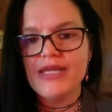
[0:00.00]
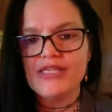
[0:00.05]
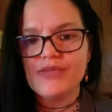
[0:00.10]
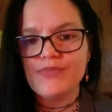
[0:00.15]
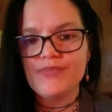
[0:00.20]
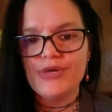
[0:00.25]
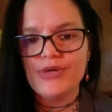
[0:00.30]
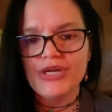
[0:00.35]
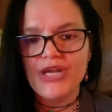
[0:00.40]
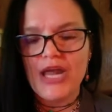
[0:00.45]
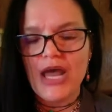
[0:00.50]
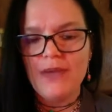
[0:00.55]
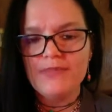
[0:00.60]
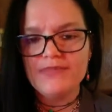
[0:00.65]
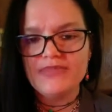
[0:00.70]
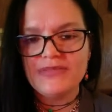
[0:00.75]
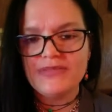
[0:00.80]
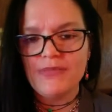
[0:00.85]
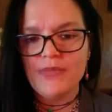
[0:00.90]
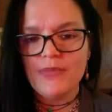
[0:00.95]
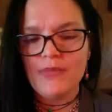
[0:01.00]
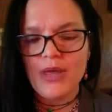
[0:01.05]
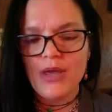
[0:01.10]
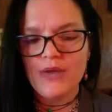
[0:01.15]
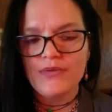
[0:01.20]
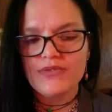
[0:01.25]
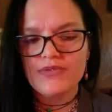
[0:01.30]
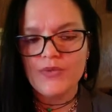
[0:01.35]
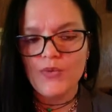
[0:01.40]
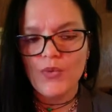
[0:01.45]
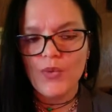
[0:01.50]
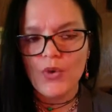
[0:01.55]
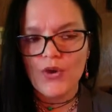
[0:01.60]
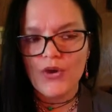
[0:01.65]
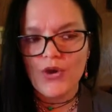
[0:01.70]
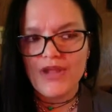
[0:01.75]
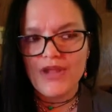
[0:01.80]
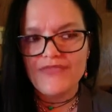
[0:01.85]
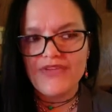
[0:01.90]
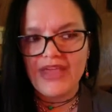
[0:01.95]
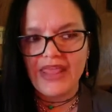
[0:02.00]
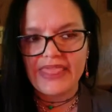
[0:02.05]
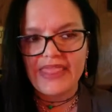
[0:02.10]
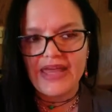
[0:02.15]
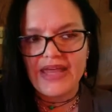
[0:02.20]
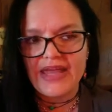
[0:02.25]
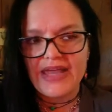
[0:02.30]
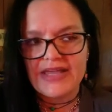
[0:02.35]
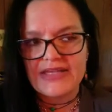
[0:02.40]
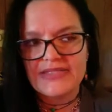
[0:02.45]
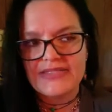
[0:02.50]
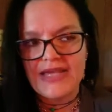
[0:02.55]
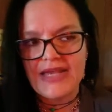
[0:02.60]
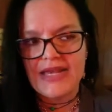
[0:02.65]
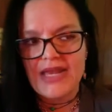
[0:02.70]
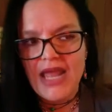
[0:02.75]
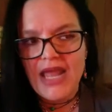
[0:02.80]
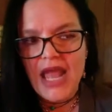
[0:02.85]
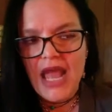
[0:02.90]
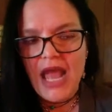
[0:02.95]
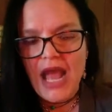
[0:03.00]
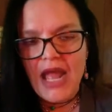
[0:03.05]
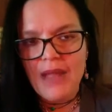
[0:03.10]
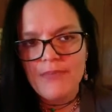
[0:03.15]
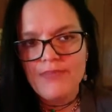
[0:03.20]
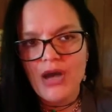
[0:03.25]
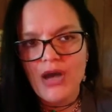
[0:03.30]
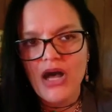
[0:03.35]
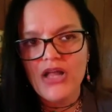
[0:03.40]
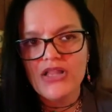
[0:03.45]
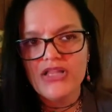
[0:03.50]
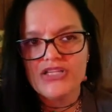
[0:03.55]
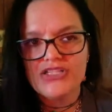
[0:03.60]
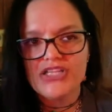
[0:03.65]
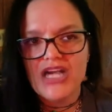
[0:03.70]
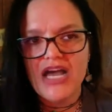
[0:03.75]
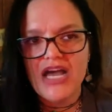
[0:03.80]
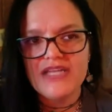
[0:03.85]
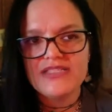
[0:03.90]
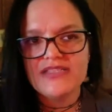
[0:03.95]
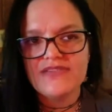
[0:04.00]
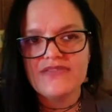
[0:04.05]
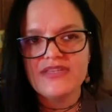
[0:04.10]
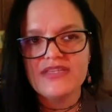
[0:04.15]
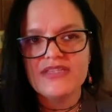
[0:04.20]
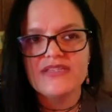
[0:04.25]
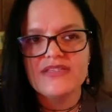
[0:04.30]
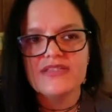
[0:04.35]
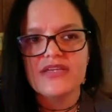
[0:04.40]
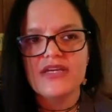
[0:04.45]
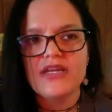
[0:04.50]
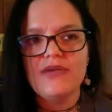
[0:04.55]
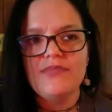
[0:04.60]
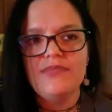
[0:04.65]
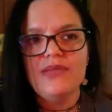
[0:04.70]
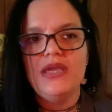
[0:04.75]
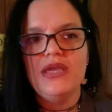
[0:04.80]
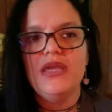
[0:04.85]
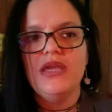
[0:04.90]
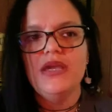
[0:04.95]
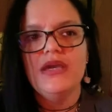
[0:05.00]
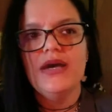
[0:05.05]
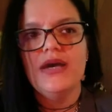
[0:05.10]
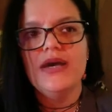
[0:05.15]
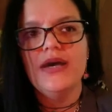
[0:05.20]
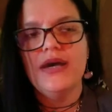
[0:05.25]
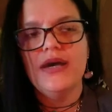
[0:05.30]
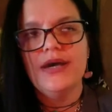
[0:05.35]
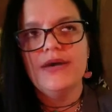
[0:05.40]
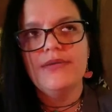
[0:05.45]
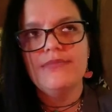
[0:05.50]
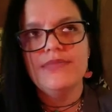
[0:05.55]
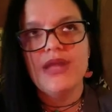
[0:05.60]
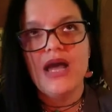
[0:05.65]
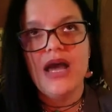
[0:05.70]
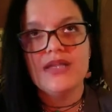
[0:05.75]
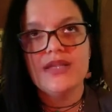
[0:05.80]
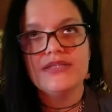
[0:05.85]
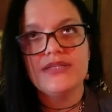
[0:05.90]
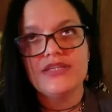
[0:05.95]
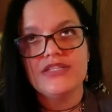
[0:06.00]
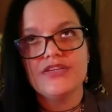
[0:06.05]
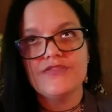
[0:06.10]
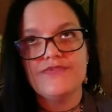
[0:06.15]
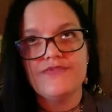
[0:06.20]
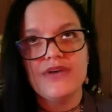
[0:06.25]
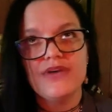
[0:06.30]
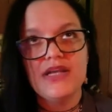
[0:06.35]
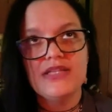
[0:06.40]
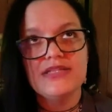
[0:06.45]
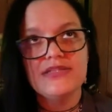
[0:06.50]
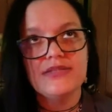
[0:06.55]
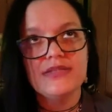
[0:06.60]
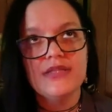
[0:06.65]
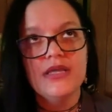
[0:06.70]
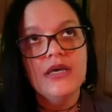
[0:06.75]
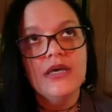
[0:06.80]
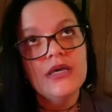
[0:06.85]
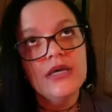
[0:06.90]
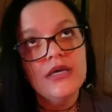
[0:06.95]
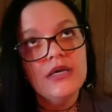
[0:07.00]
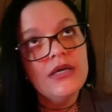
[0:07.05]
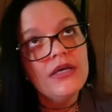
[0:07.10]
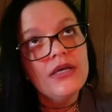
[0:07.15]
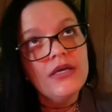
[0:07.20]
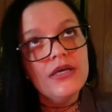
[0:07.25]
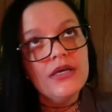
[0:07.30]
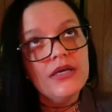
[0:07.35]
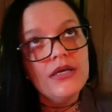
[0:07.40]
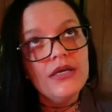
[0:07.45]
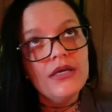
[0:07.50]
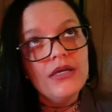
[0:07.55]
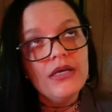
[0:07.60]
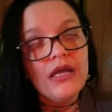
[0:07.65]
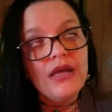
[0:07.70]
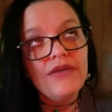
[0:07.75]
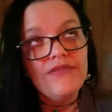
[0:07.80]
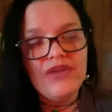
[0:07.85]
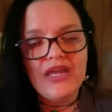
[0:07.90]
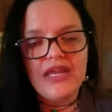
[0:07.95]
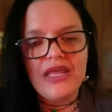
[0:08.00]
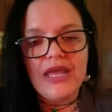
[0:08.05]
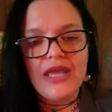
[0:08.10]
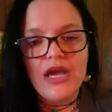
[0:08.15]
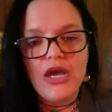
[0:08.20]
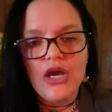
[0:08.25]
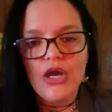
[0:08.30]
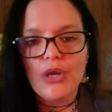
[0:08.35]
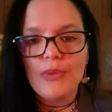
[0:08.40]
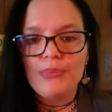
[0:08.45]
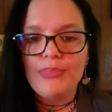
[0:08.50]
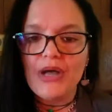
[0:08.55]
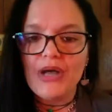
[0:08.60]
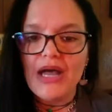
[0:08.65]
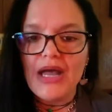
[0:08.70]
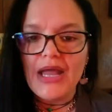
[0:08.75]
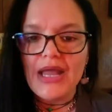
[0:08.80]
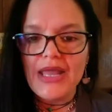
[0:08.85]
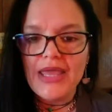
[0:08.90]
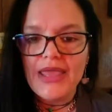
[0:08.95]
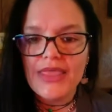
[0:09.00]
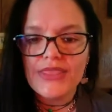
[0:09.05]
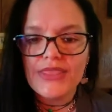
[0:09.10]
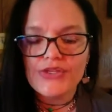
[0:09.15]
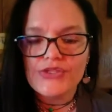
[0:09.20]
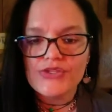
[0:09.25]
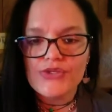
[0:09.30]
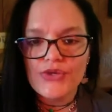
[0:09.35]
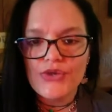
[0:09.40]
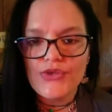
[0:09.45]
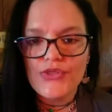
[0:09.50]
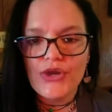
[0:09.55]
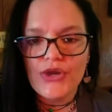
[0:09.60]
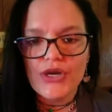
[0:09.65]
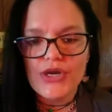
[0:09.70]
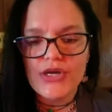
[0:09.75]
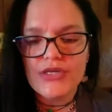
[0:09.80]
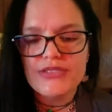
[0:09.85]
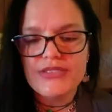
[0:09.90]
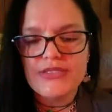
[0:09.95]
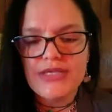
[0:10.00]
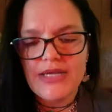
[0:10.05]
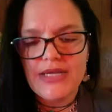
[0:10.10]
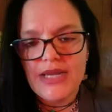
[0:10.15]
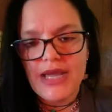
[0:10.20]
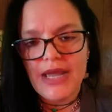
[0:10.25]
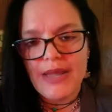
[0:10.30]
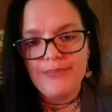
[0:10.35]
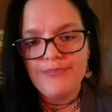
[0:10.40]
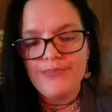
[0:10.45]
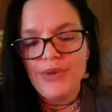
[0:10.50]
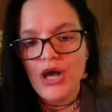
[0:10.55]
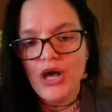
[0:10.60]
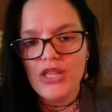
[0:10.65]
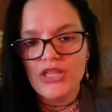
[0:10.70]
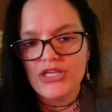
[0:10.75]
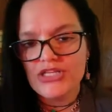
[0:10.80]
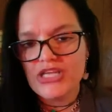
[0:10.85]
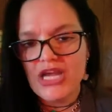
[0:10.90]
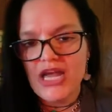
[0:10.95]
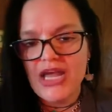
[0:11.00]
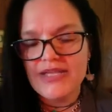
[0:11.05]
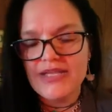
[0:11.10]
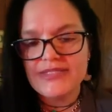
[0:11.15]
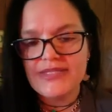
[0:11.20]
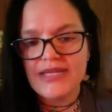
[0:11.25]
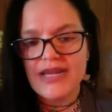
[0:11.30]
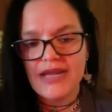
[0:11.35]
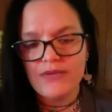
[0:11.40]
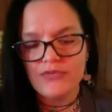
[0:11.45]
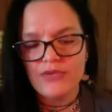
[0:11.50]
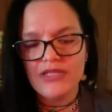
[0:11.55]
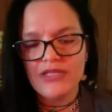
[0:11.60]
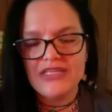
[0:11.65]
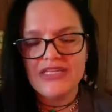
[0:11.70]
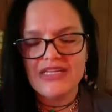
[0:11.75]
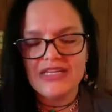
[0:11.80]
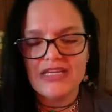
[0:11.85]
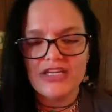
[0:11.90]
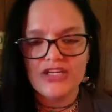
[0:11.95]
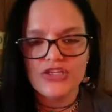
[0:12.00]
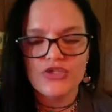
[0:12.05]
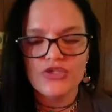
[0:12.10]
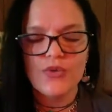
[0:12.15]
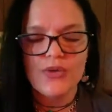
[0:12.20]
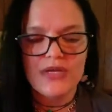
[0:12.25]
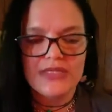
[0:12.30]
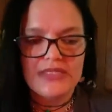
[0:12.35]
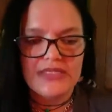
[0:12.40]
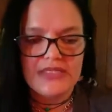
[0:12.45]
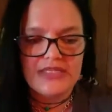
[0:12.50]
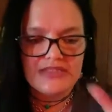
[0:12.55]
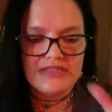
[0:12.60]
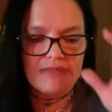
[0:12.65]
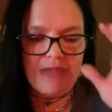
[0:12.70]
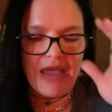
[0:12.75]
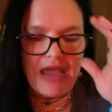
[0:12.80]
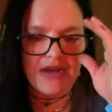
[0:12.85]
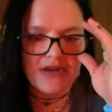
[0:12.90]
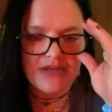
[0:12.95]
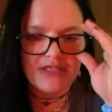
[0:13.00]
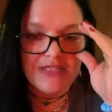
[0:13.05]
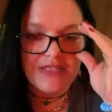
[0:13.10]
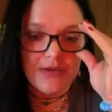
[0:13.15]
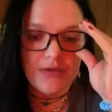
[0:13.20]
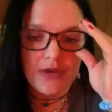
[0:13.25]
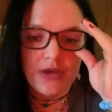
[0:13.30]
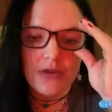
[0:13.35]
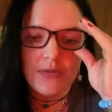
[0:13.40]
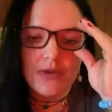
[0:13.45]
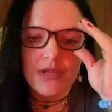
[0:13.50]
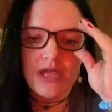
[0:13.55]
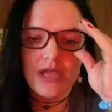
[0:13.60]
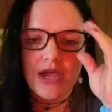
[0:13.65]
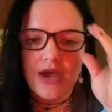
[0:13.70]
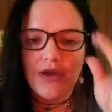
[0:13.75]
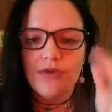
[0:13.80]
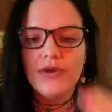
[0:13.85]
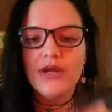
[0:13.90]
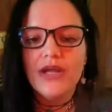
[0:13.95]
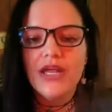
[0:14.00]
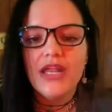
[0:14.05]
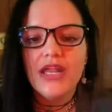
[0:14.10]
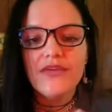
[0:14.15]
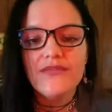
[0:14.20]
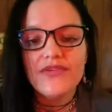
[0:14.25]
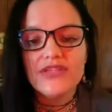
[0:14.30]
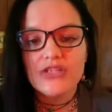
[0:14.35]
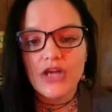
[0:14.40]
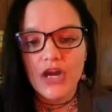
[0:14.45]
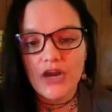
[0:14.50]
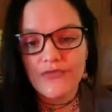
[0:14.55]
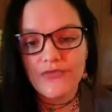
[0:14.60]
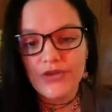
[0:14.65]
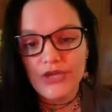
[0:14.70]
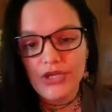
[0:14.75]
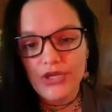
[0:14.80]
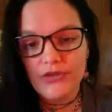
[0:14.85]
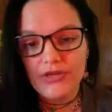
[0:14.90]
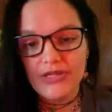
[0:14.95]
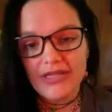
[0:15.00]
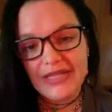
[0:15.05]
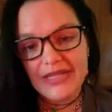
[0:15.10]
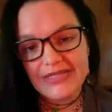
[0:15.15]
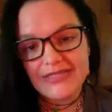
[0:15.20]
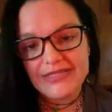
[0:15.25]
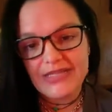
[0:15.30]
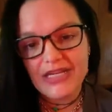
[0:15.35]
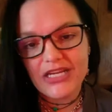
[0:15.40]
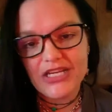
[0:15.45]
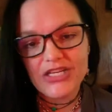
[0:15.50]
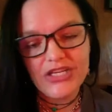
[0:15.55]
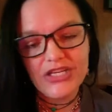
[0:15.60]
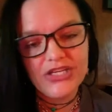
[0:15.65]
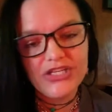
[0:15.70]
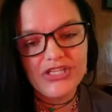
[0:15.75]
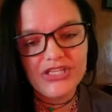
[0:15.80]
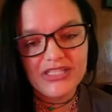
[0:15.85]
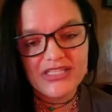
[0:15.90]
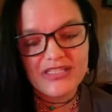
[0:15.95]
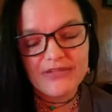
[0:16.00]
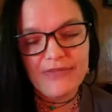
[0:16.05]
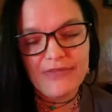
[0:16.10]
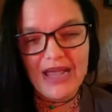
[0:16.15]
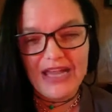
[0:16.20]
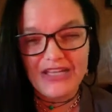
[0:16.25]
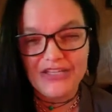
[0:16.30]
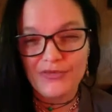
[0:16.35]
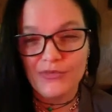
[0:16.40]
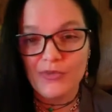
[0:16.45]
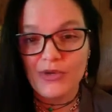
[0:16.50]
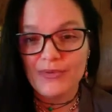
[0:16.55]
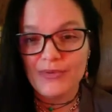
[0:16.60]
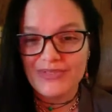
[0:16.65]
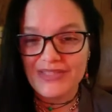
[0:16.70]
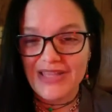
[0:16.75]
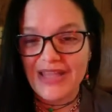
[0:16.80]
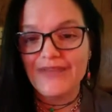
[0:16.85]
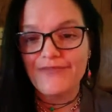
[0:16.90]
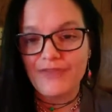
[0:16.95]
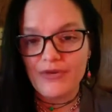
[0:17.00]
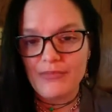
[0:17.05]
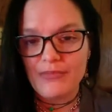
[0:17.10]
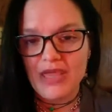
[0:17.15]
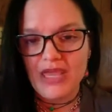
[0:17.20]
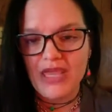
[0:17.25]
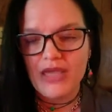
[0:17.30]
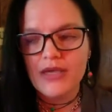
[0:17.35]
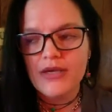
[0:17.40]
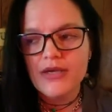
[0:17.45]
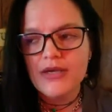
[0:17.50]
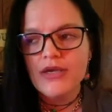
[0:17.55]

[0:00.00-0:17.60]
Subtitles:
to put up some of the most horrific things, and I apologize if this is going to be not such a fun video, but the truth hurts, and I apologize that I really didn't get a choice in this matter, so here we go. And if it's hard for you to listen, can you just imagine what it was like for me?